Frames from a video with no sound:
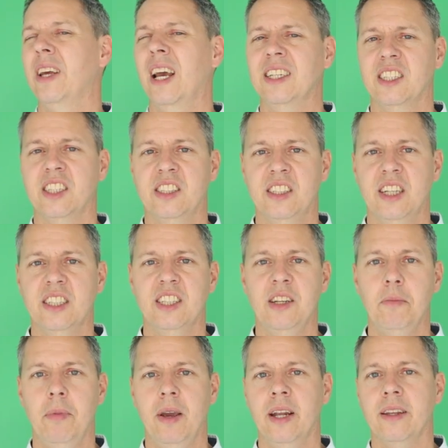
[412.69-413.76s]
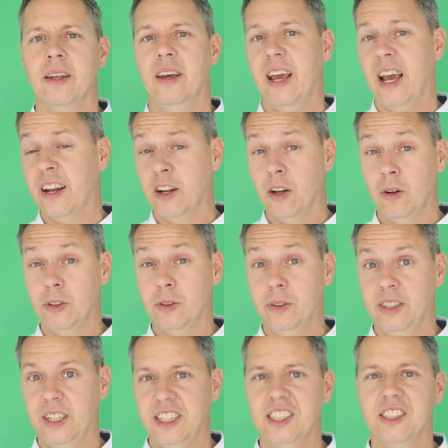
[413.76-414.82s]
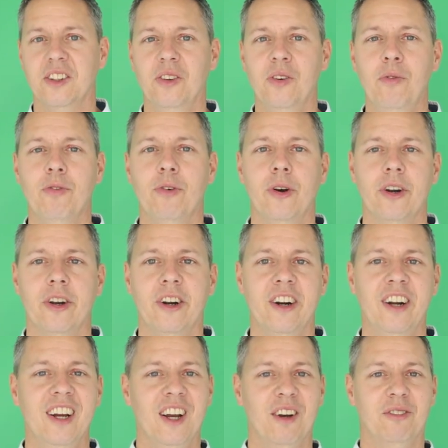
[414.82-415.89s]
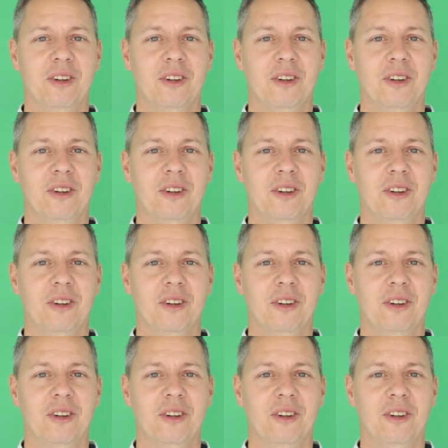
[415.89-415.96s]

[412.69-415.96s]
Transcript: it has a 16-bit analog to digital converter